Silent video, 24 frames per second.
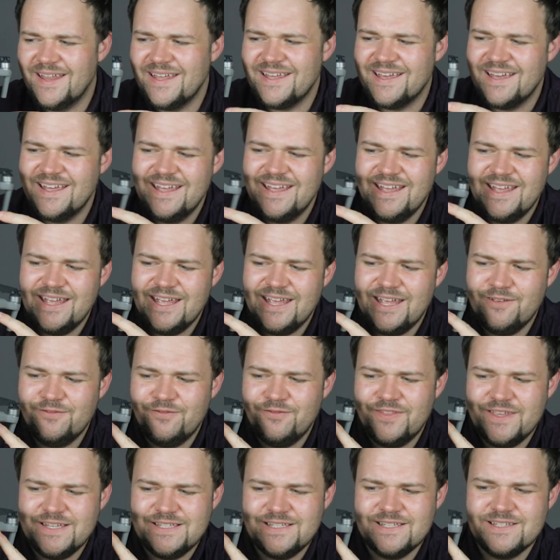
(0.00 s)
Like
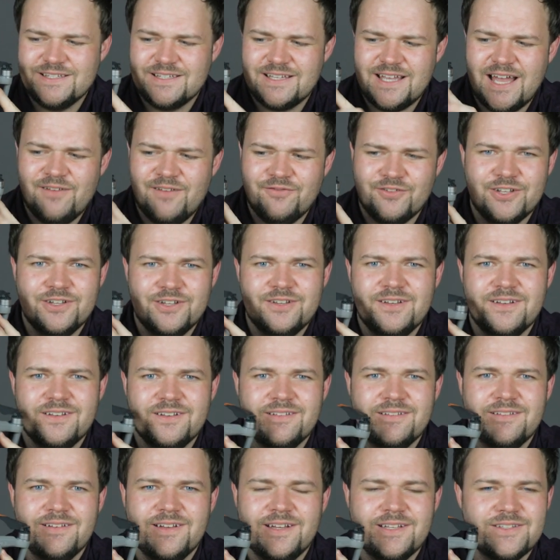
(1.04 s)
if this is covered,
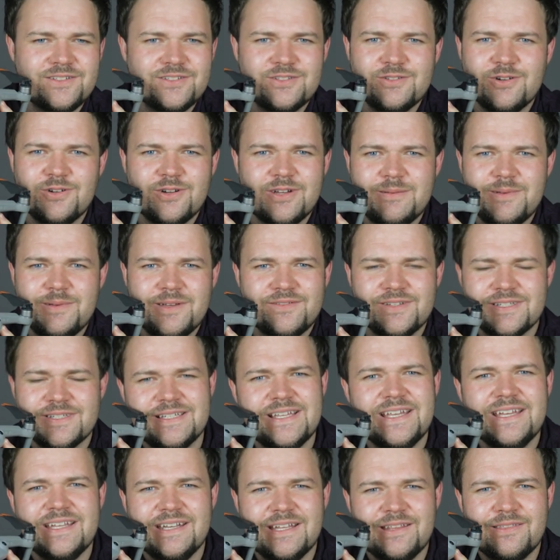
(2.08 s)
it's not gonna be able to
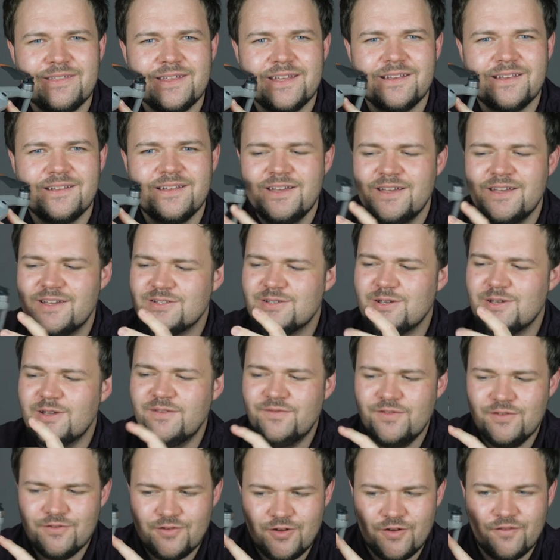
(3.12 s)
see anything. So
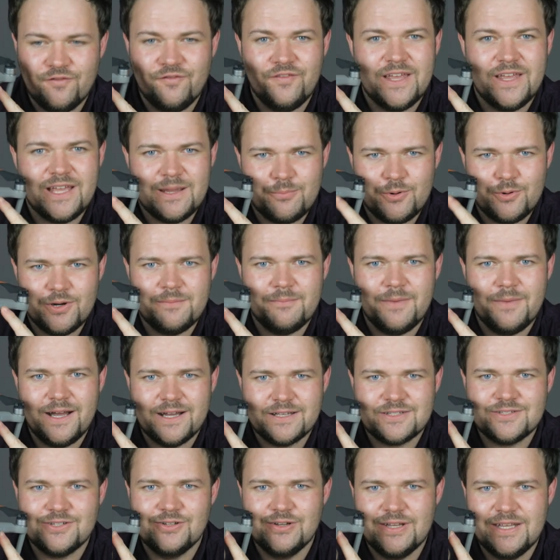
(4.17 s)
if you've got fingerprint
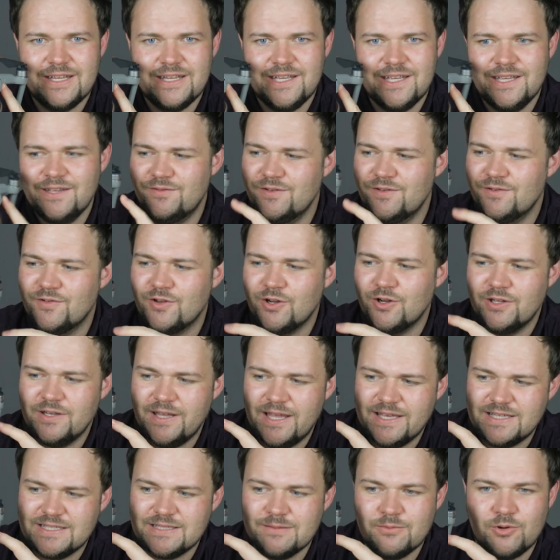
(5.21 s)
marks on here, if you've got
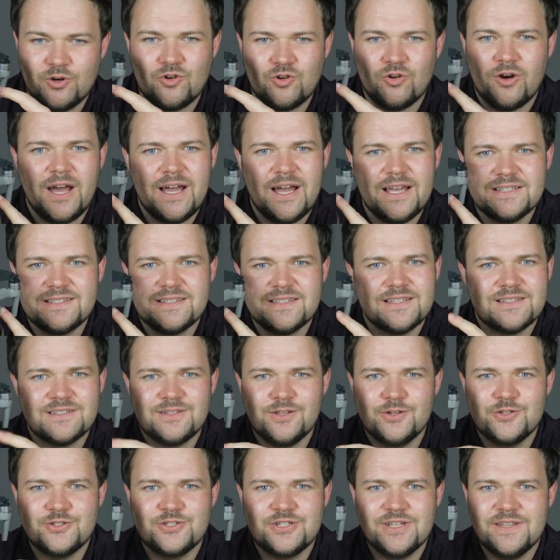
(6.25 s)
like some grass that's
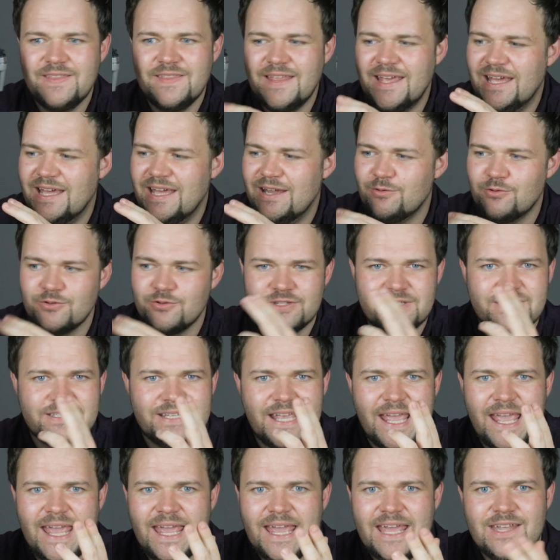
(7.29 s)
lodged in there or
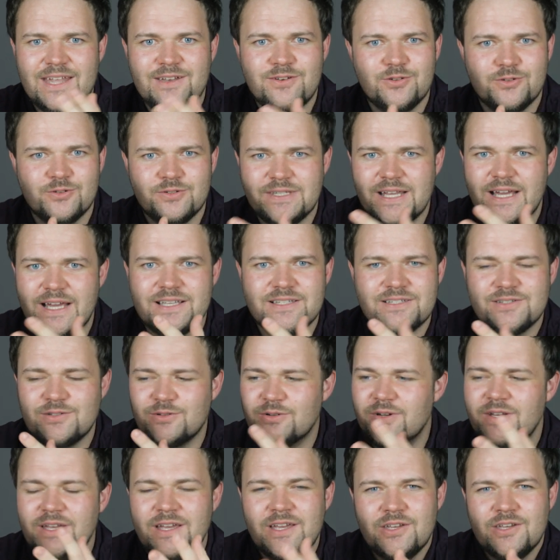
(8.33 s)
sand or dust
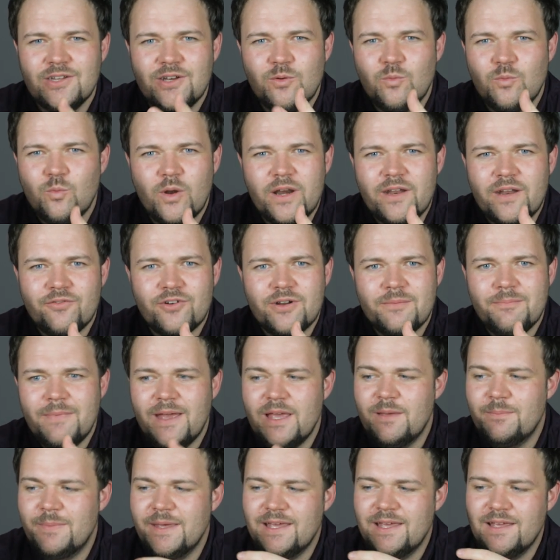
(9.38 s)
or, you know, whatever it
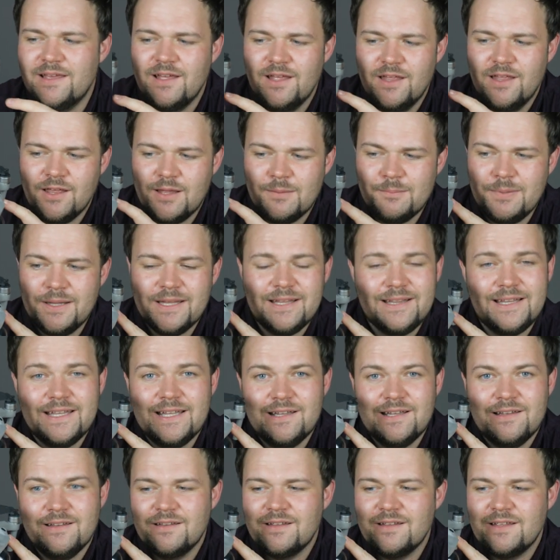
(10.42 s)
may be,
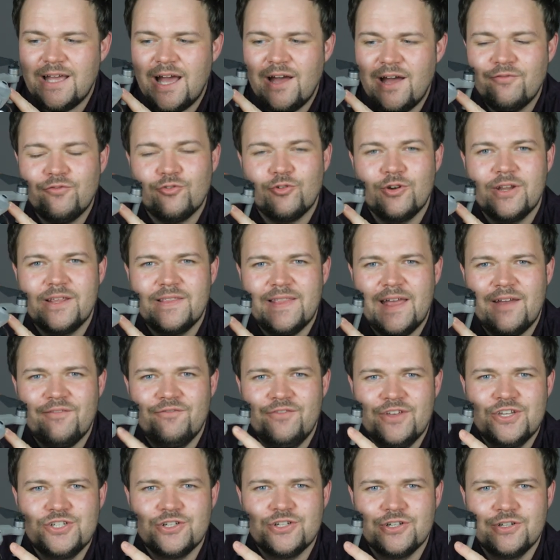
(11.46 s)
completely covering that
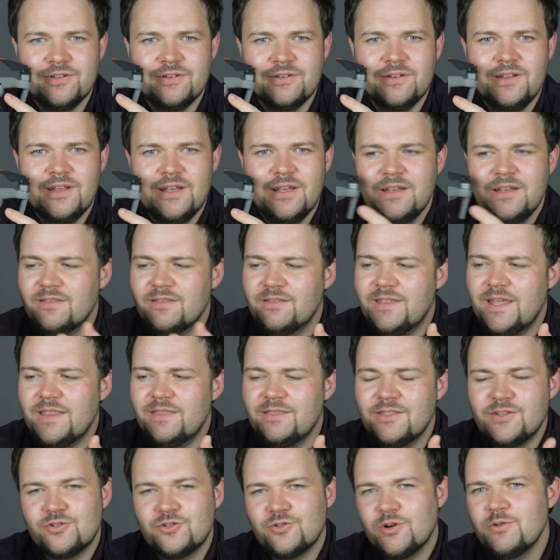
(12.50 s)
vision,
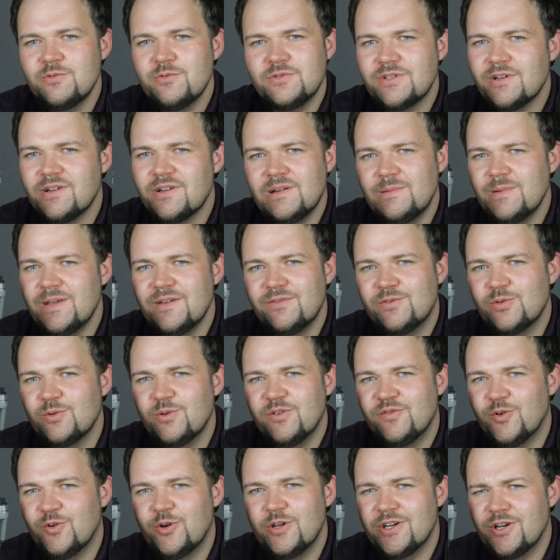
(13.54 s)
then the drone's not gonna be able to
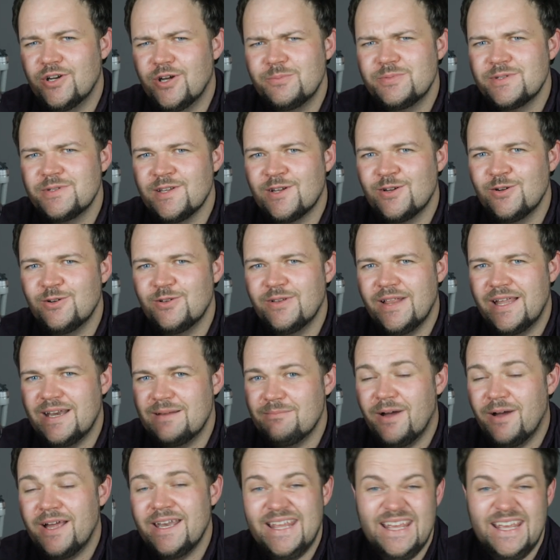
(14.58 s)
avoid an obstacle and it
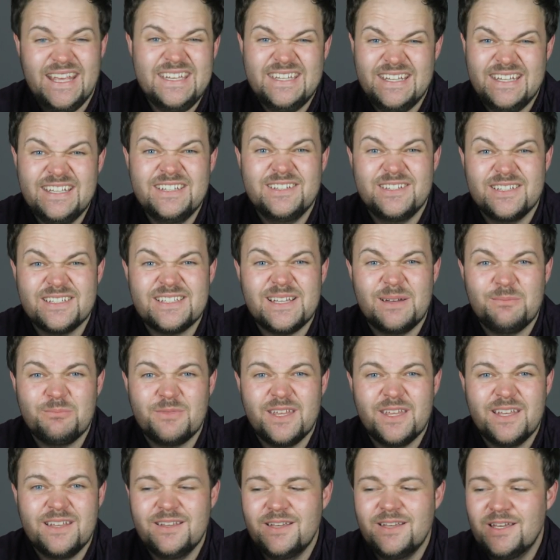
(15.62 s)
might hit into
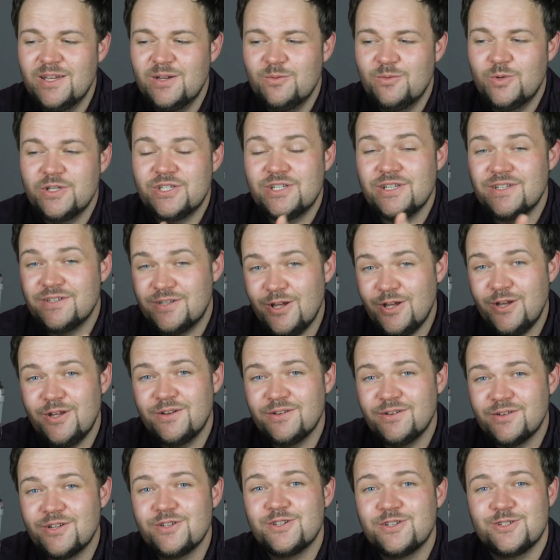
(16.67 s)
something, which in
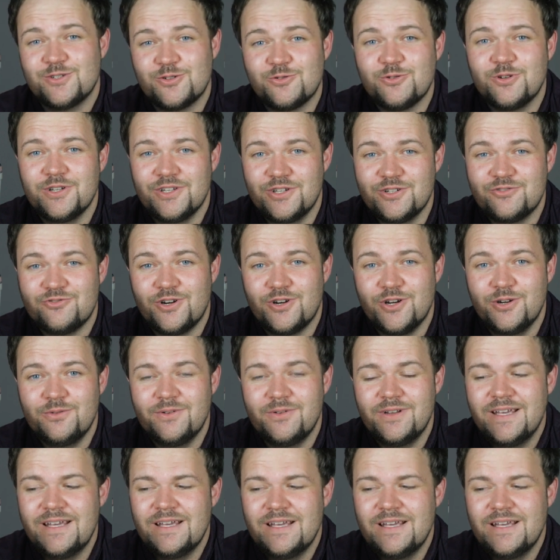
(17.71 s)
turn could destroy your drone.